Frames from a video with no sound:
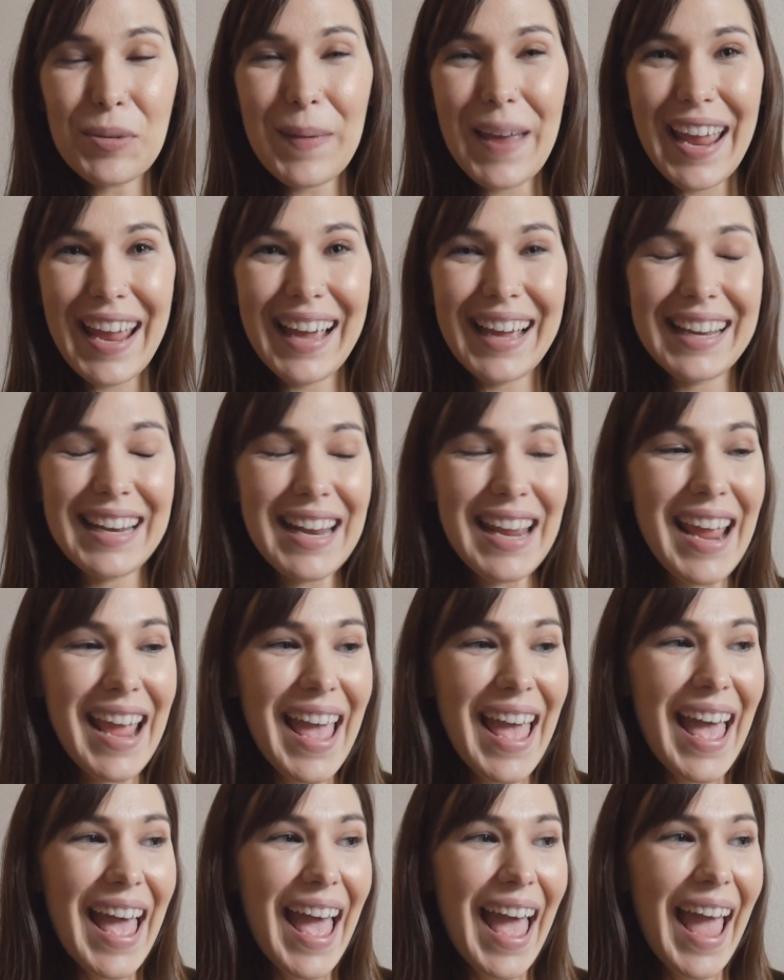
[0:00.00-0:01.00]
Japan,
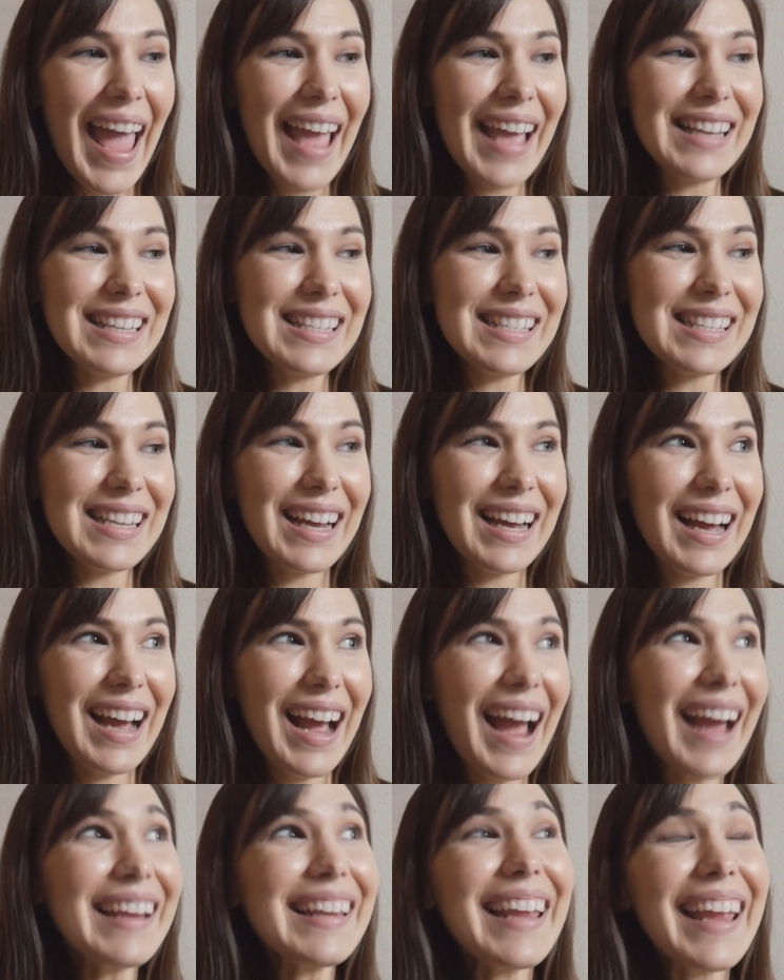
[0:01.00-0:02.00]
and
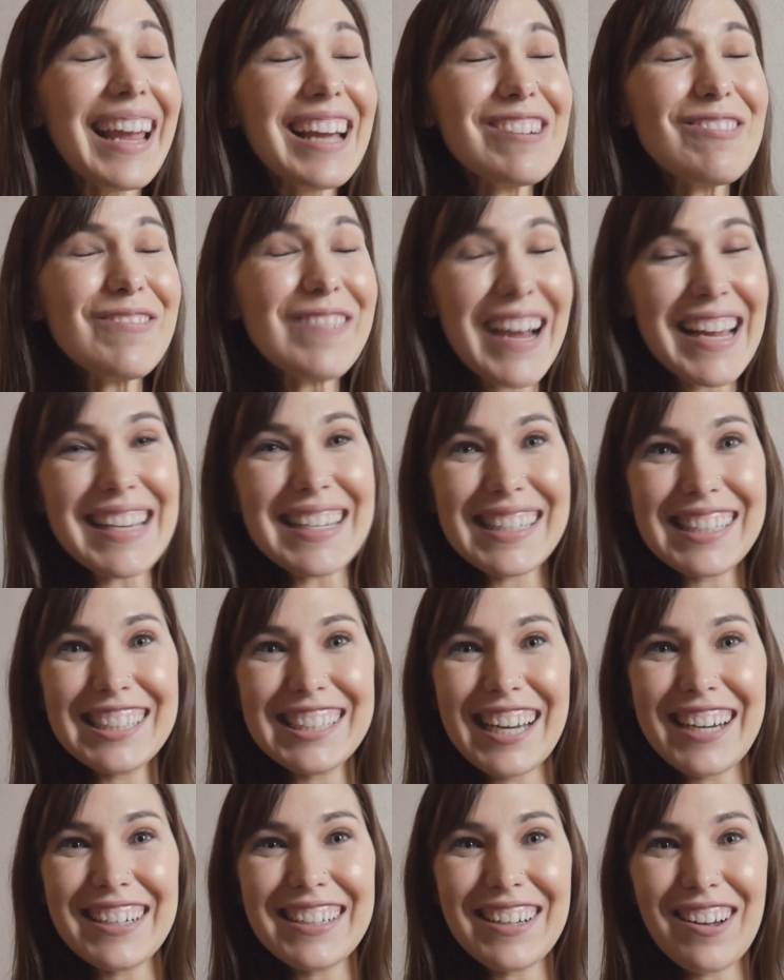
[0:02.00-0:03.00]
I can't wait to
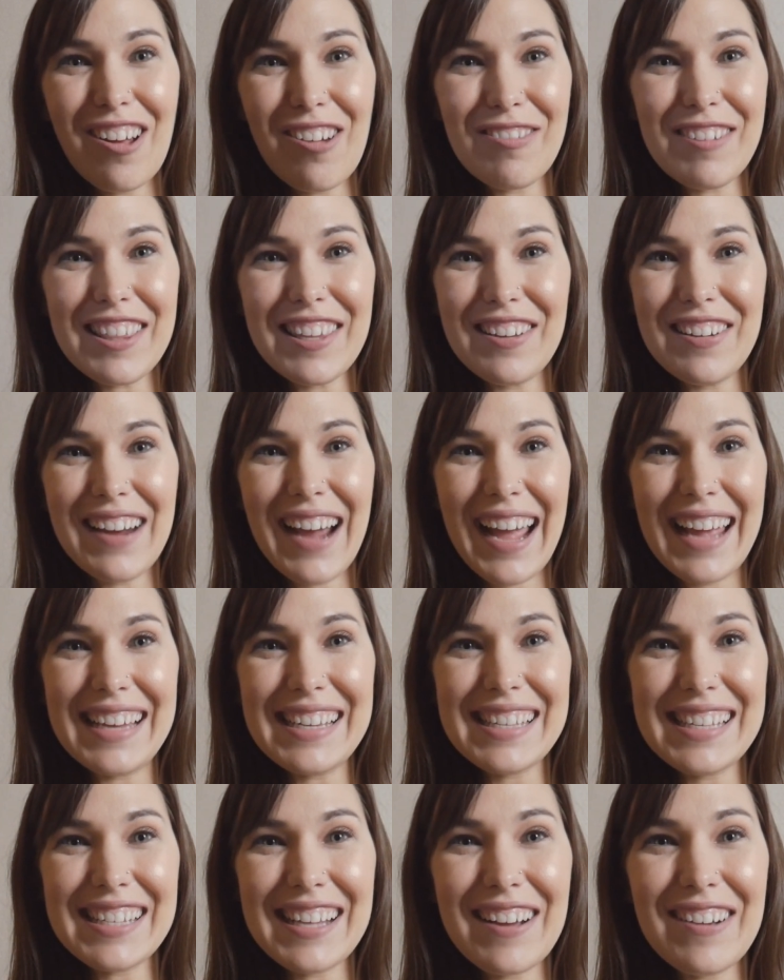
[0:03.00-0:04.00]
share it all with you
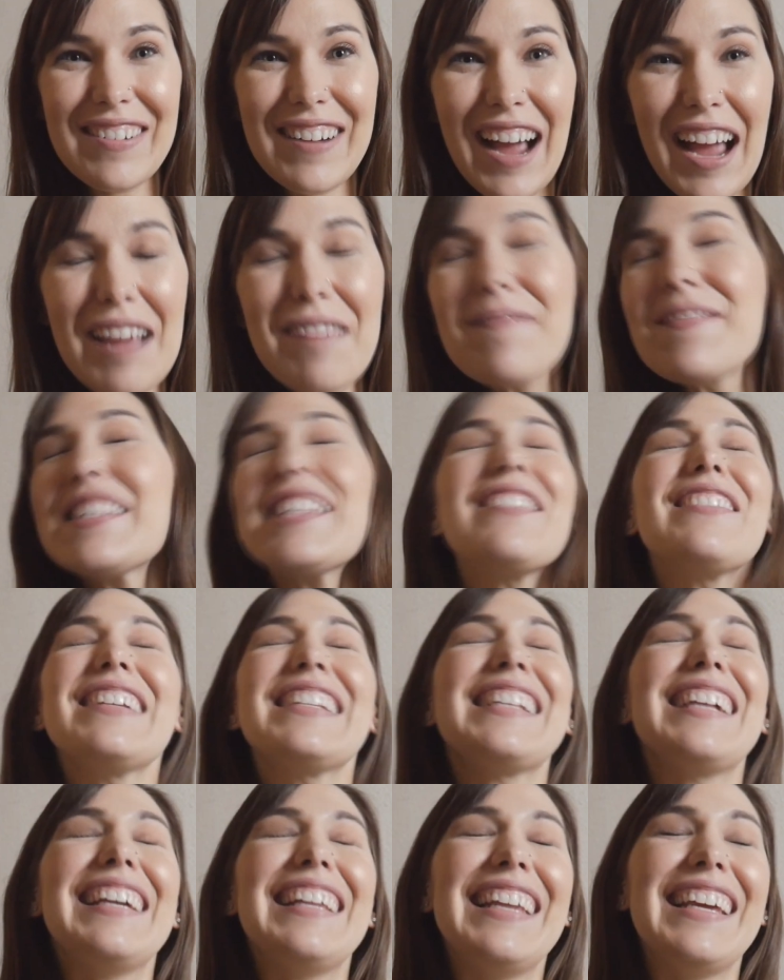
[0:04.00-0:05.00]
guys. So I'm so
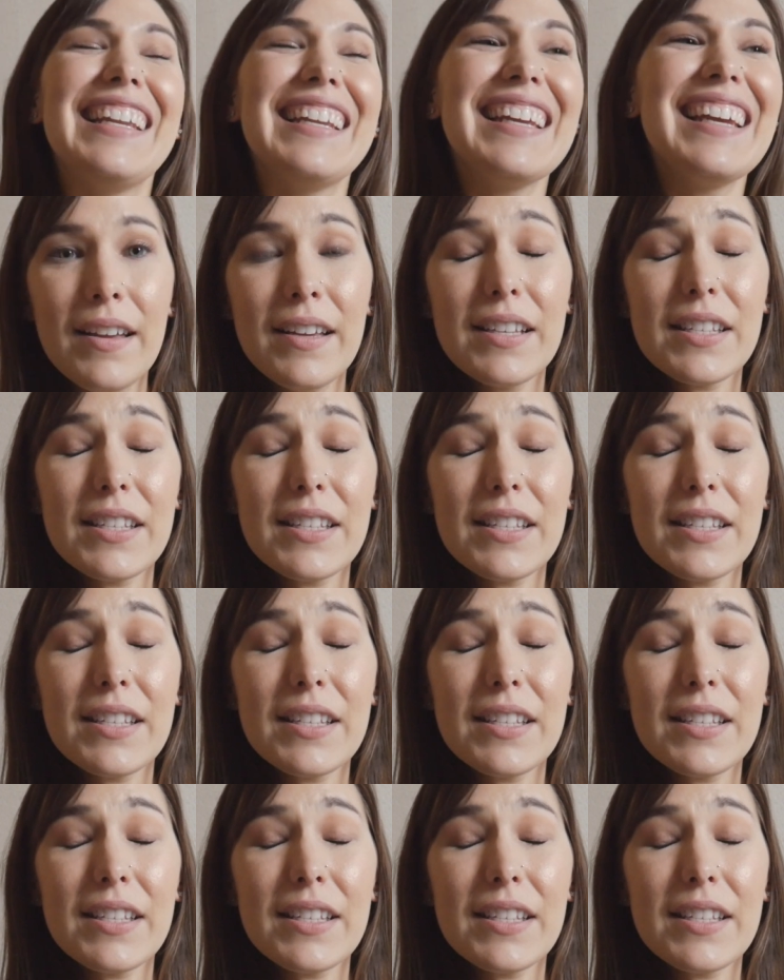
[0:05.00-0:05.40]
excited.